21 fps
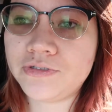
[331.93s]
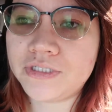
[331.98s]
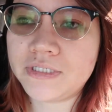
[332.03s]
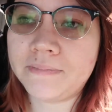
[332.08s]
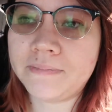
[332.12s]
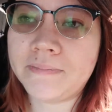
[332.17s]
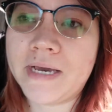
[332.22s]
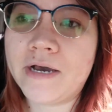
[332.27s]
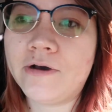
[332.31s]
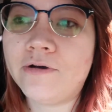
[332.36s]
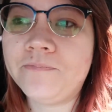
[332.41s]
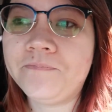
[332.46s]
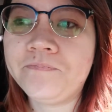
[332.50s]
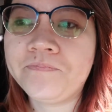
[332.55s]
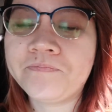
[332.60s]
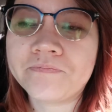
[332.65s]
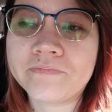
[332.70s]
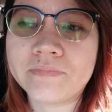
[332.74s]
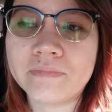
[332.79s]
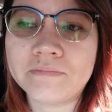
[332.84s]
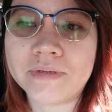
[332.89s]
ship out,
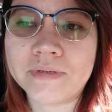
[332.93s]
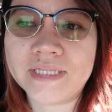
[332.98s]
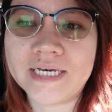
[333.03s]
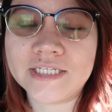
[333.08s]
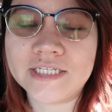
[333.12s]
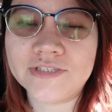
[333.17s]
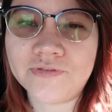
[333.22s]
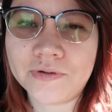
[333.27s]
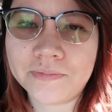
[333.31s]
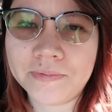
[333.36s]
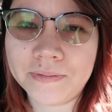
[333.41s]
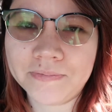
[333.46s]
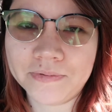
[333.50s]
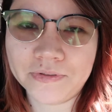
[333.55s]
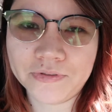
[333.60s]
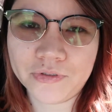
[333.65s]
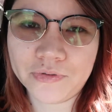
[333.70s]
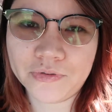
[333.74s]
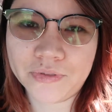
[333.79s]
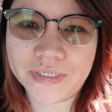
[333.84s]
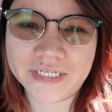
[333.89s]
but that's for
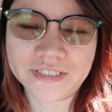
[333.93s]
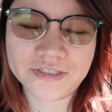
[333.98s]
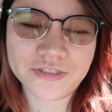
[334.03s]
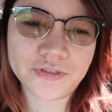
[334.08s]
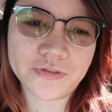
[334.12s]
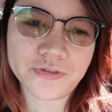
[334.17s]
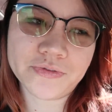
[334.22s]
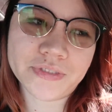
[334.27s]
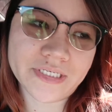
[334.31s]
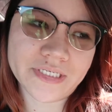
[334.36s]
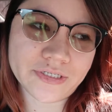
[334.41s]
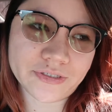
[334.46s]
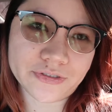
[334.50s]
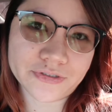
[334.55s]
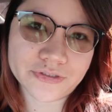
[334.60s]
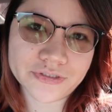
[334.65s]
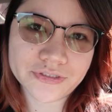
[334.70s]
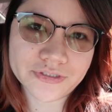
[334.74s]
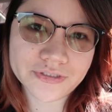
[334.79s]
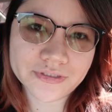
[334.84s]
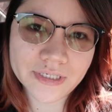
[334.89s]
people who hit two
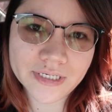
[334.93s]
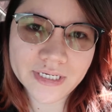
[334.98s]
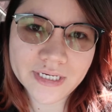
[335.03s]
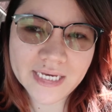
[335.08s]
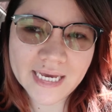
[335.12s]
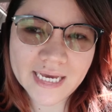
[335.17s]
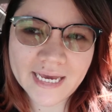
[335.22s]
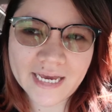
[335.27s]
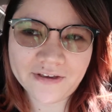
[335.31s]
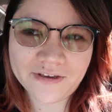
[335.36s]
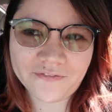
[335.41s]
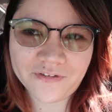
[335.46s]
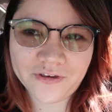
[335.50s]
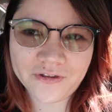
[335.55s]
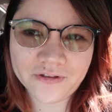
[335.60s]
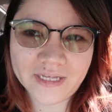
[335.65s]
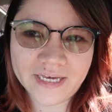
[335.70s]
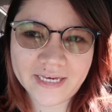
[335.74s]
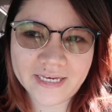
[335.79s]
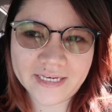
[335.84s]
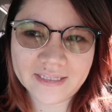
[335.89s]
years. I feel
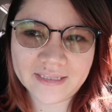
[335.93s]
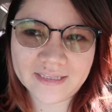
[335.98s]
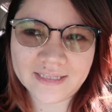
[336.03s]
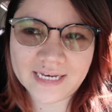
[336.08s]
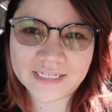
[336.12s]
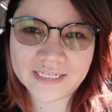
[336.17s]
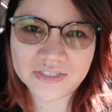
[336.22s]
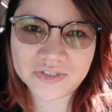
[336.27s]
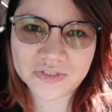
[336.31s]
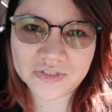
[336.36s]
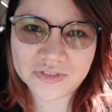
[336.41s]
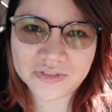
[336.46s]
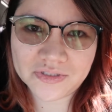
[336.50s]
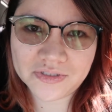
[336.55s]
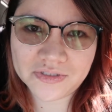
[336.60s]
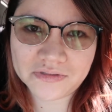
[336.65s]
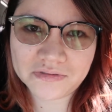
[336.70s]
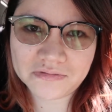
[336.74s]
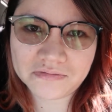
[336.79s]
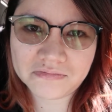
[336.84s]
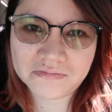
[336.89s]
like
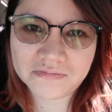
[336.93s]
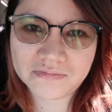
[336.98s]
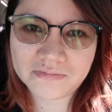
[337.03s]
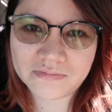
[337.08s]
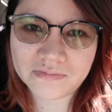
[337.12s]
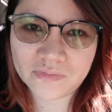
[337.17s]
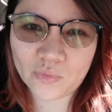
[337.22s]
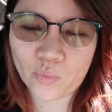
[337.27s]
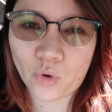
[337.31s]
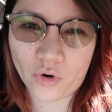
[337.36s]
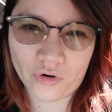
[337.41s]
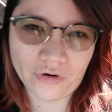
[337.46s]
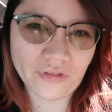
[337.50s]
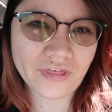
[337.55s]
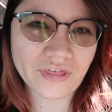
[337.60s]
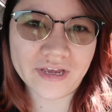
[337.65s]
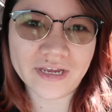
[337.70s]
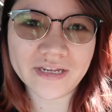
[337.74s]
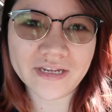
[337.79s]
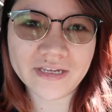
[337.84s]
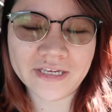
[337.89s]
that's worth
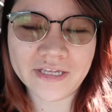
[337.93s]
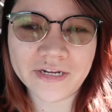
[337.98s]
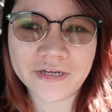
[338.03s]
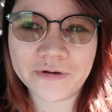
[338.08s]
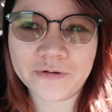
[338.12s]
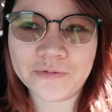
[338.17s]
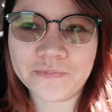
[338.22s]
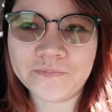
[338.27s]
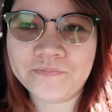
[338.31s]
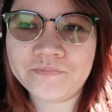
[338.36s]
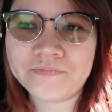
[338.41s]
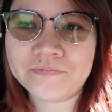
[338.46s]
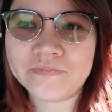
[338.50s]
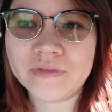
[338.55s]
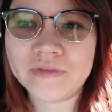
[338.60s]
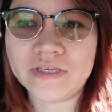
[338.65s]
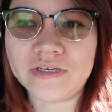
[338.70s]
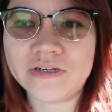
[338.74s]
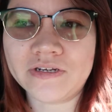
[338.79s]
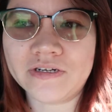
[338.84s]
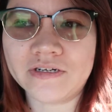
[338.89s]
it, you know?
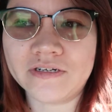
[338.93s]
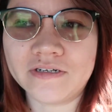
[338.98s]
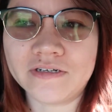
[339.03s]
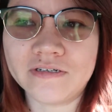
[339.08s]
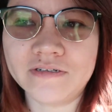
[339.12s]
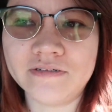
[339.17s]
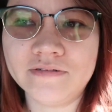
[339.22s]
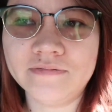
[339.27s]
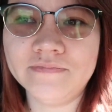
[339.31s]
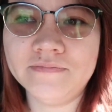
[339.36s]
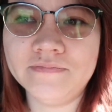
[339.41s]
You're